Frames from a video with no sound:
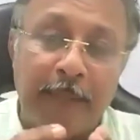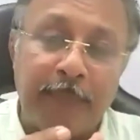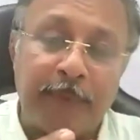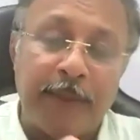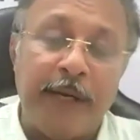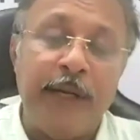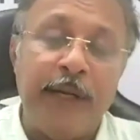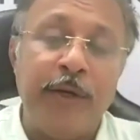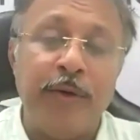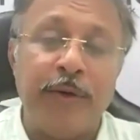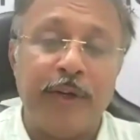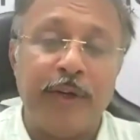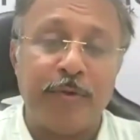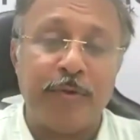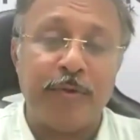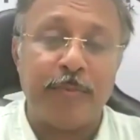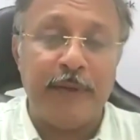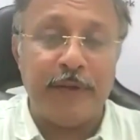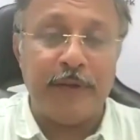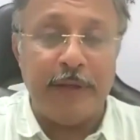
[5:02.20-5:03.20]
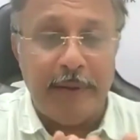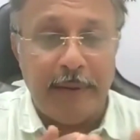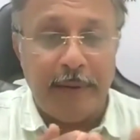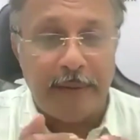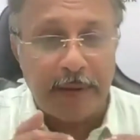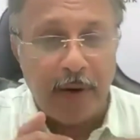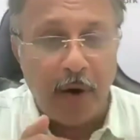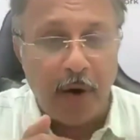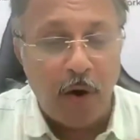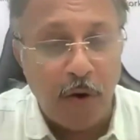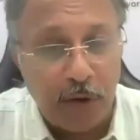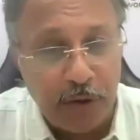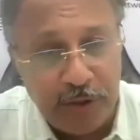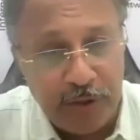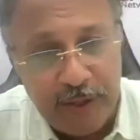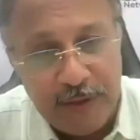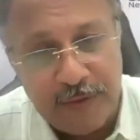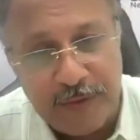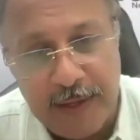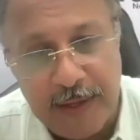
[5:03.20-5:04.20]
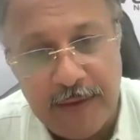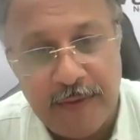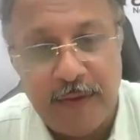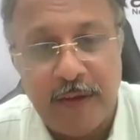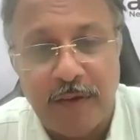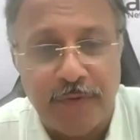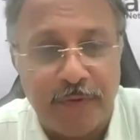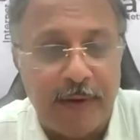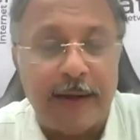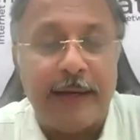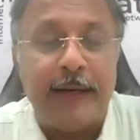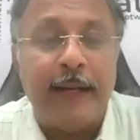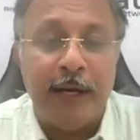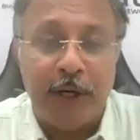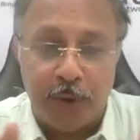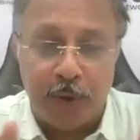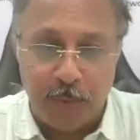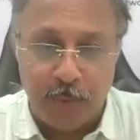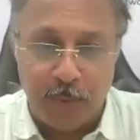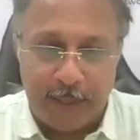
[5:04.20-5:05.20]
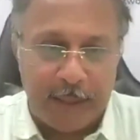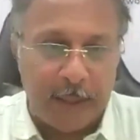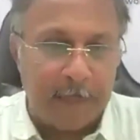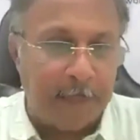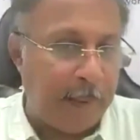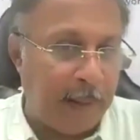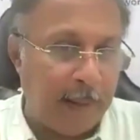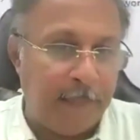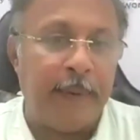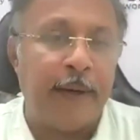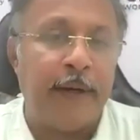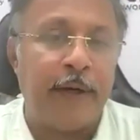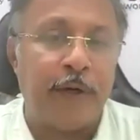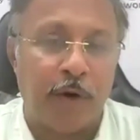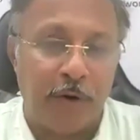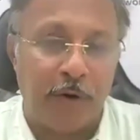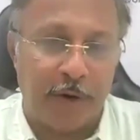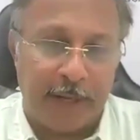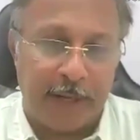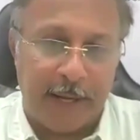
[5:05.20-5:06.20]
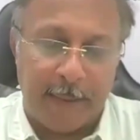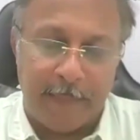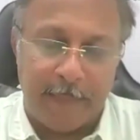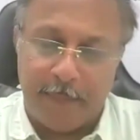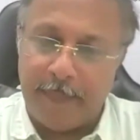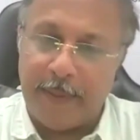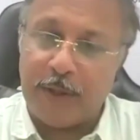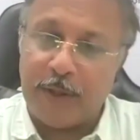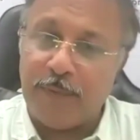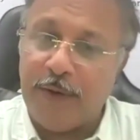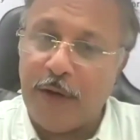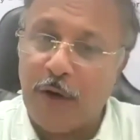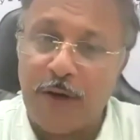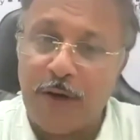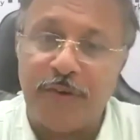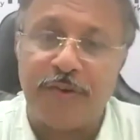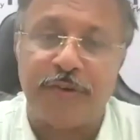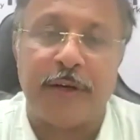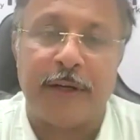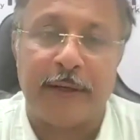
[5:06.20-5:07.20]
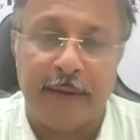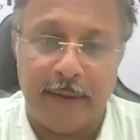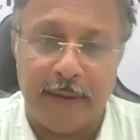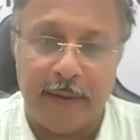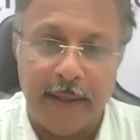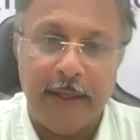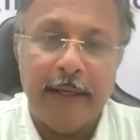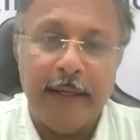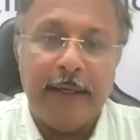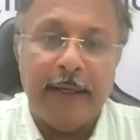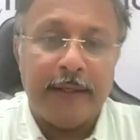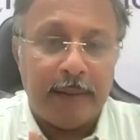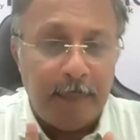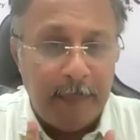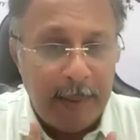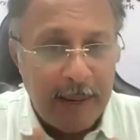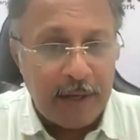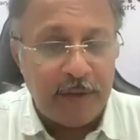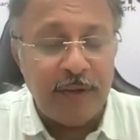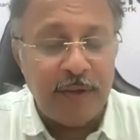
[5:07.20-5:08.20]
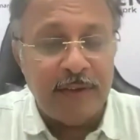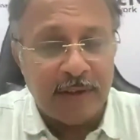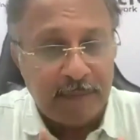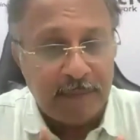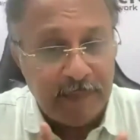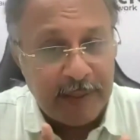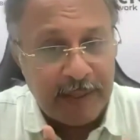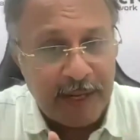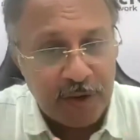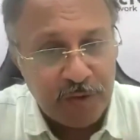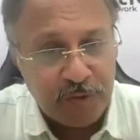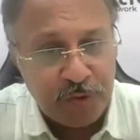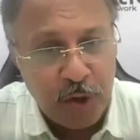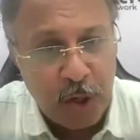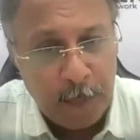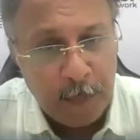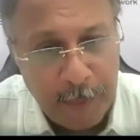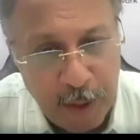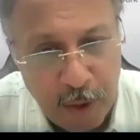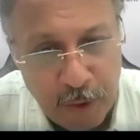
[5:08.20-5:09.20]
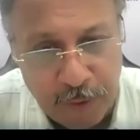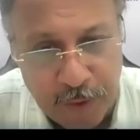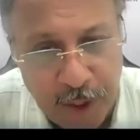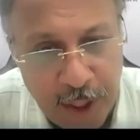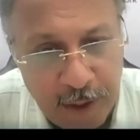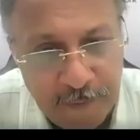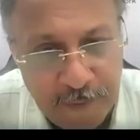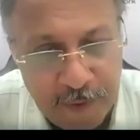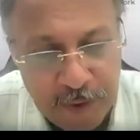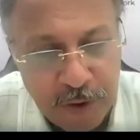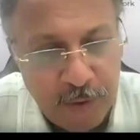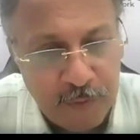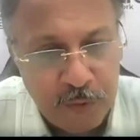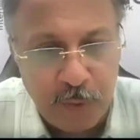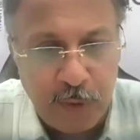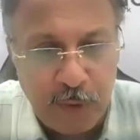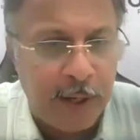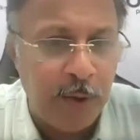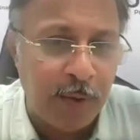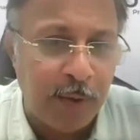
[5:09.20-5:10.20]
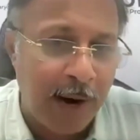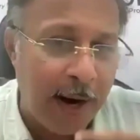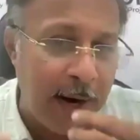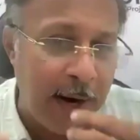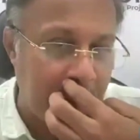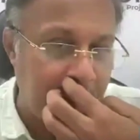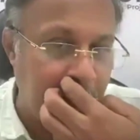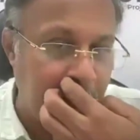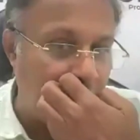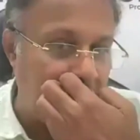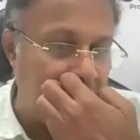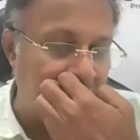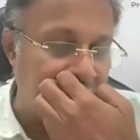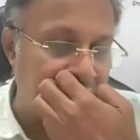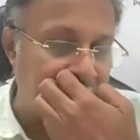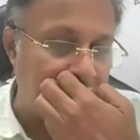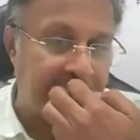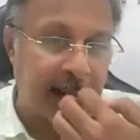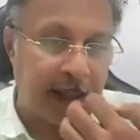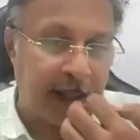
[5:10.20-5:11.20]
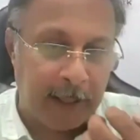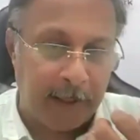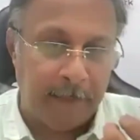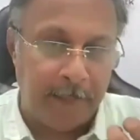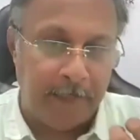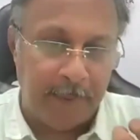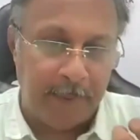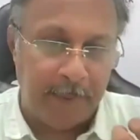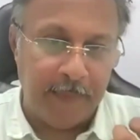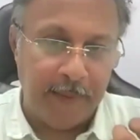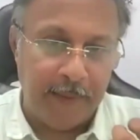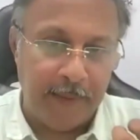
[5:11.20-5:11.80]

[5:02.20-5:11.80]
I'm telling you, Rashmi, all these things is finally to get the payment on time, but we all struggle. Imagine someone does not pay on 31st of July, you can't remove him from the club.